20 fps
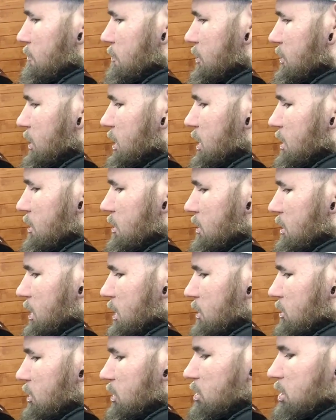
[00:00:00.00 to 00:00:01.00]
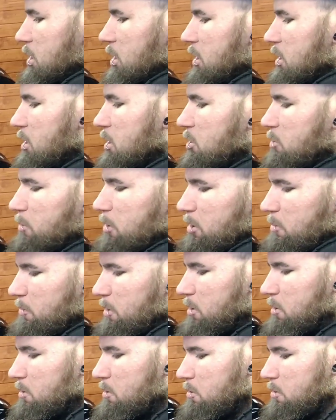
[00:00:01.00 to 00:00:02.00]
But yeah, they're getting toasty. It does
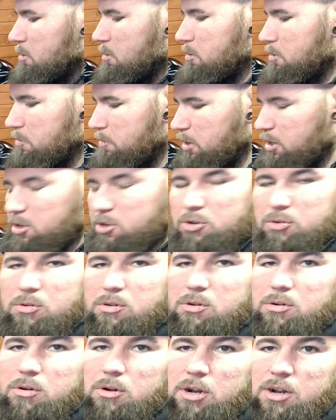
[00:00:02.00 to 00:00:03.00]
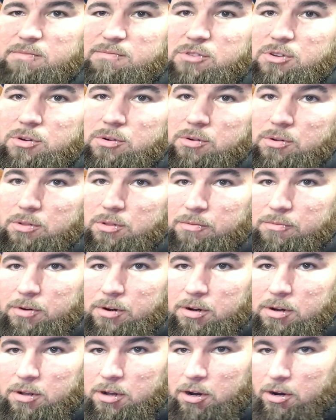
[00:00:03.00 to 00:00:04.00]
recommend making sure you've got gloves on the
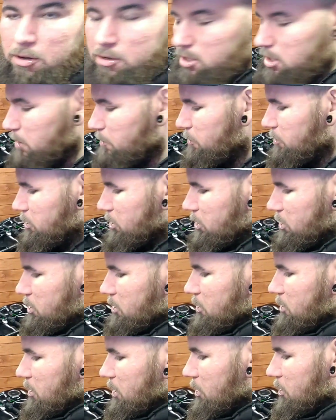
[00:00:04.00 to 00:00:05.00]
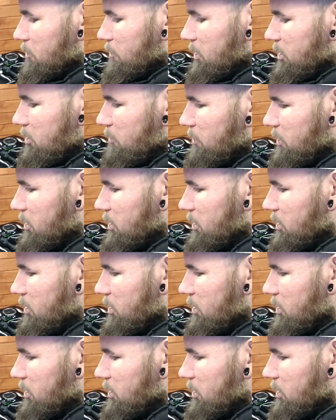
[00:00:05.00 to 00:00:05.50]
really high temperature. They're not meant to